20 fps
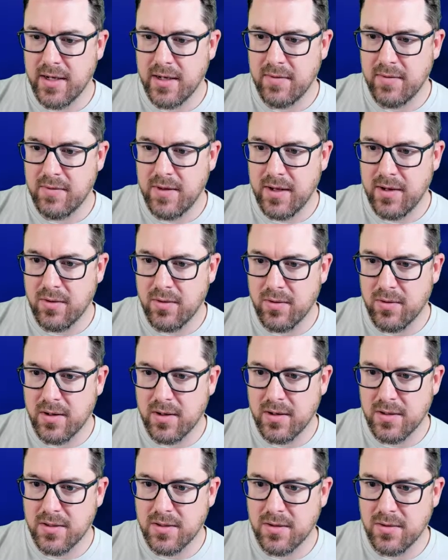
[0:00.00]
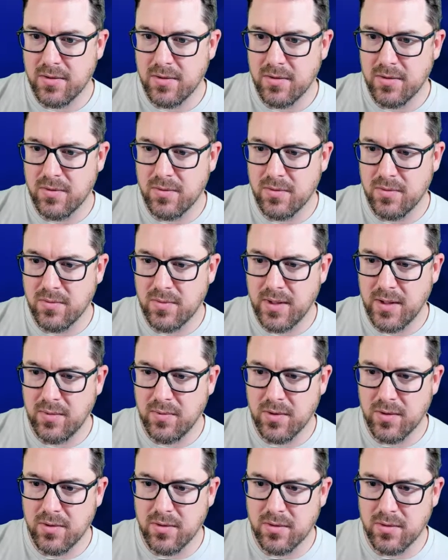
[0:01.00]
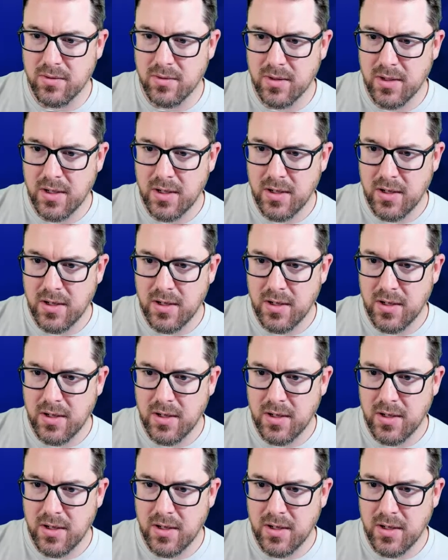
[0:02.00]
of that aura. So we will